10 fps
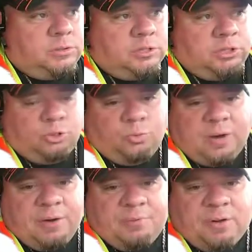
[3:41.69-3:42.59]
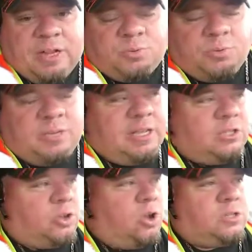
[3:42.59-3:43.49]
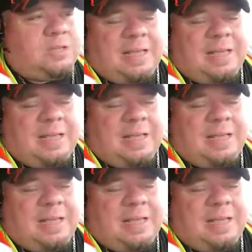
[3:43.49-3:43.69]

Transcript: to do whatever it does with the exhaust.